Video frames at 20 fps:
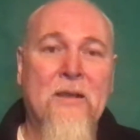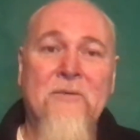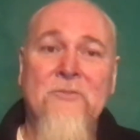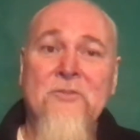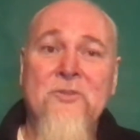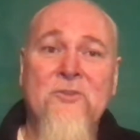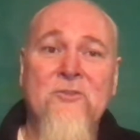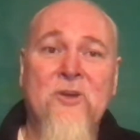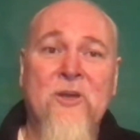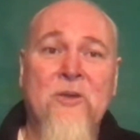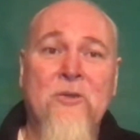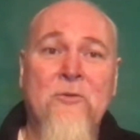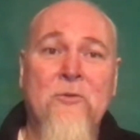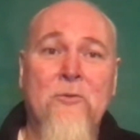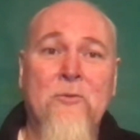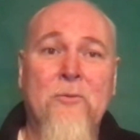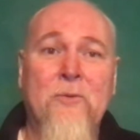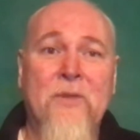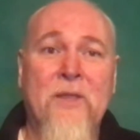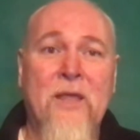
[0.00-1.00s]

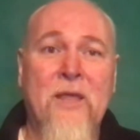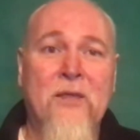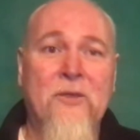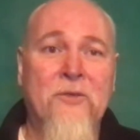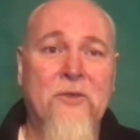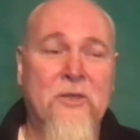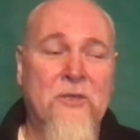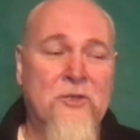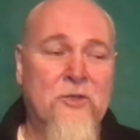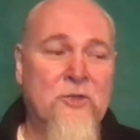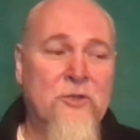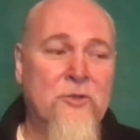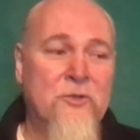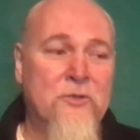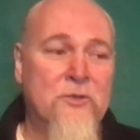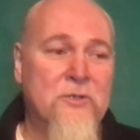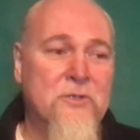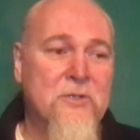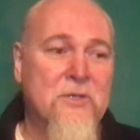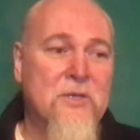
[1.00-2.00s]
struggle with health
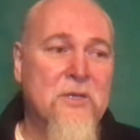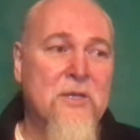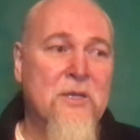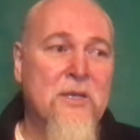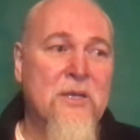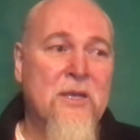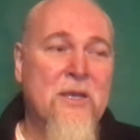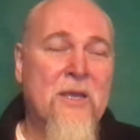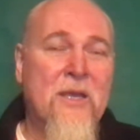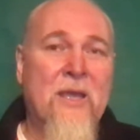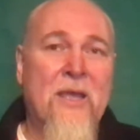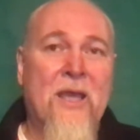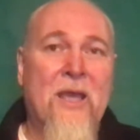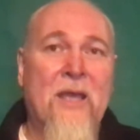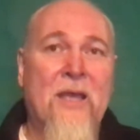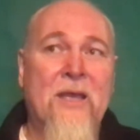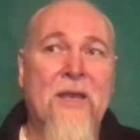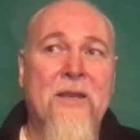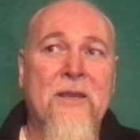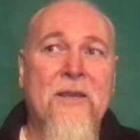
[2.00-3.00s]
issues,
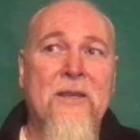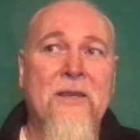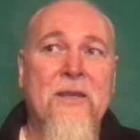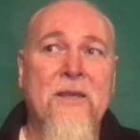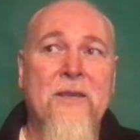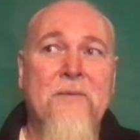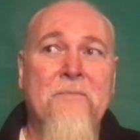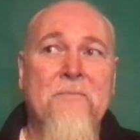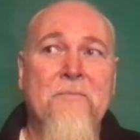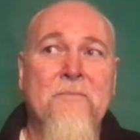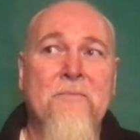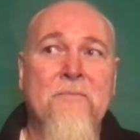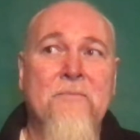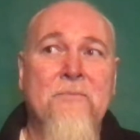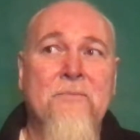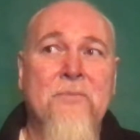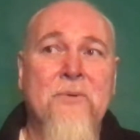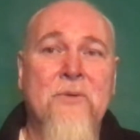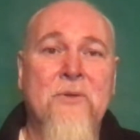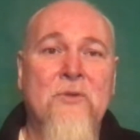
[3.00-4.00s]
and
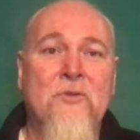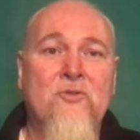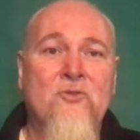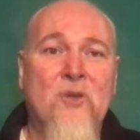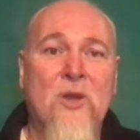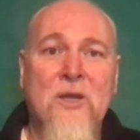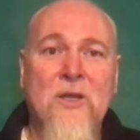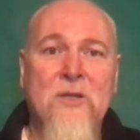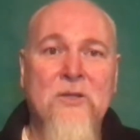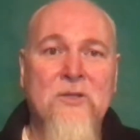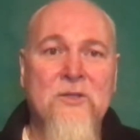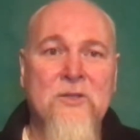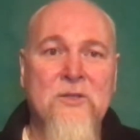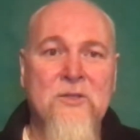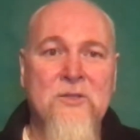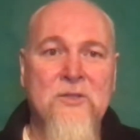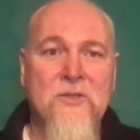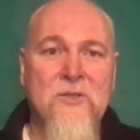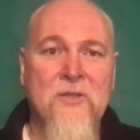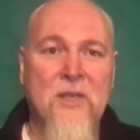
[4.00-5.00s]

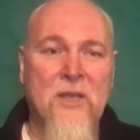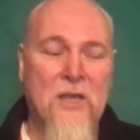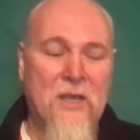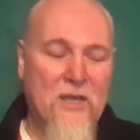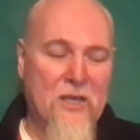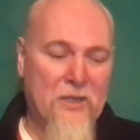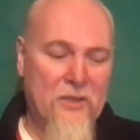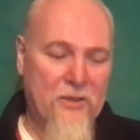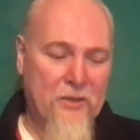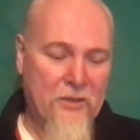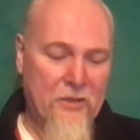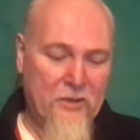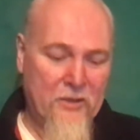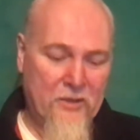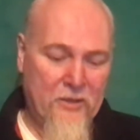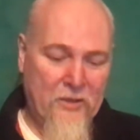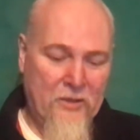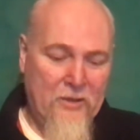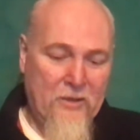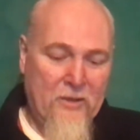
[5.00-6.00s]
drugs are the
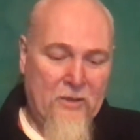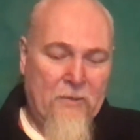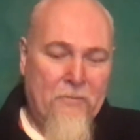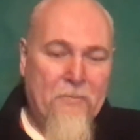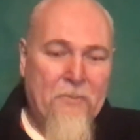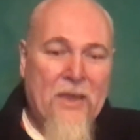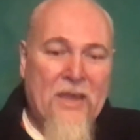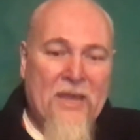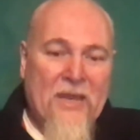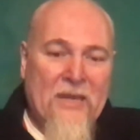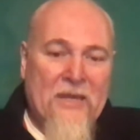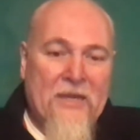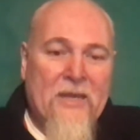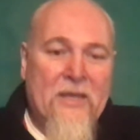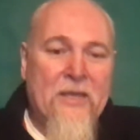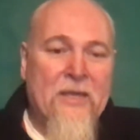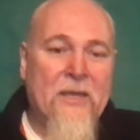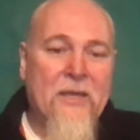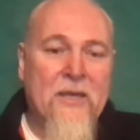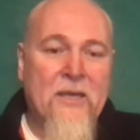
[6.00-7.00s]
main
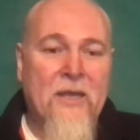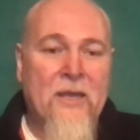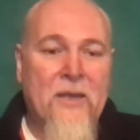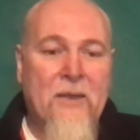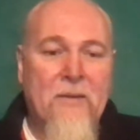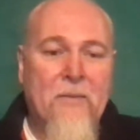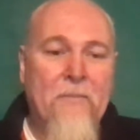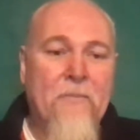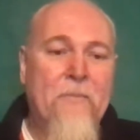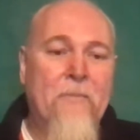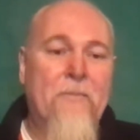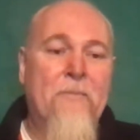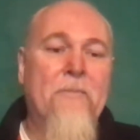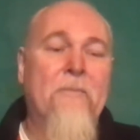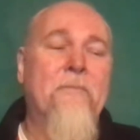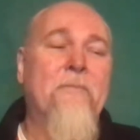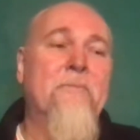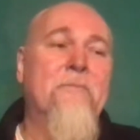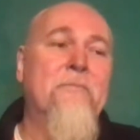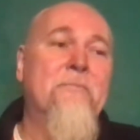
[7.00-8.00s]

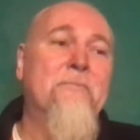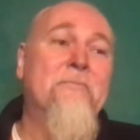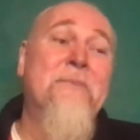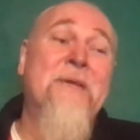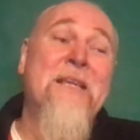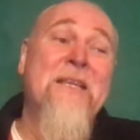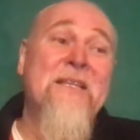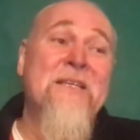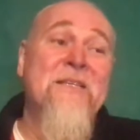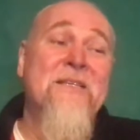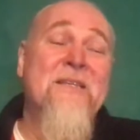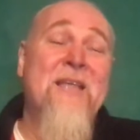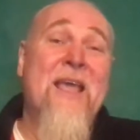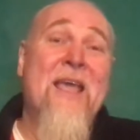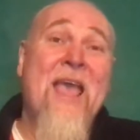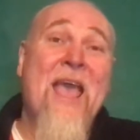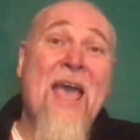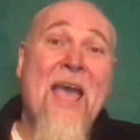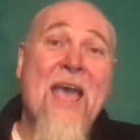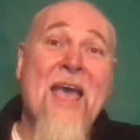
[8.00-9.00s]
means they
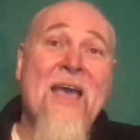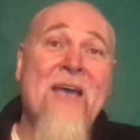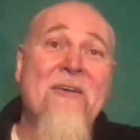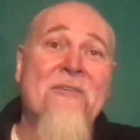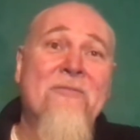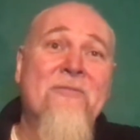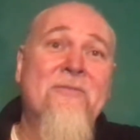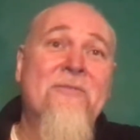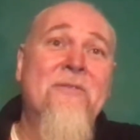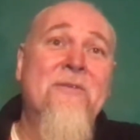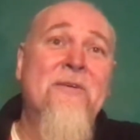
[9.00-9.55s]
have